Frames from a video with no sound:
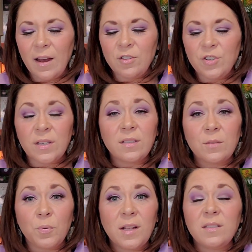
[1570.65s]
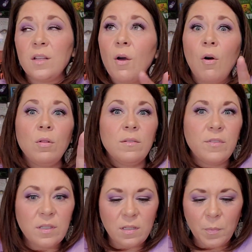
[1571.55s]
energy expressing all of
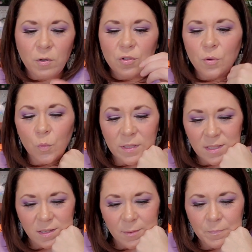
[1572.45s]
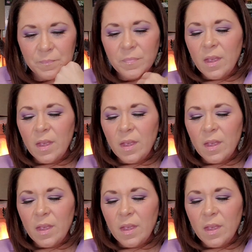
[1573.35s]
this spiritual wisdom.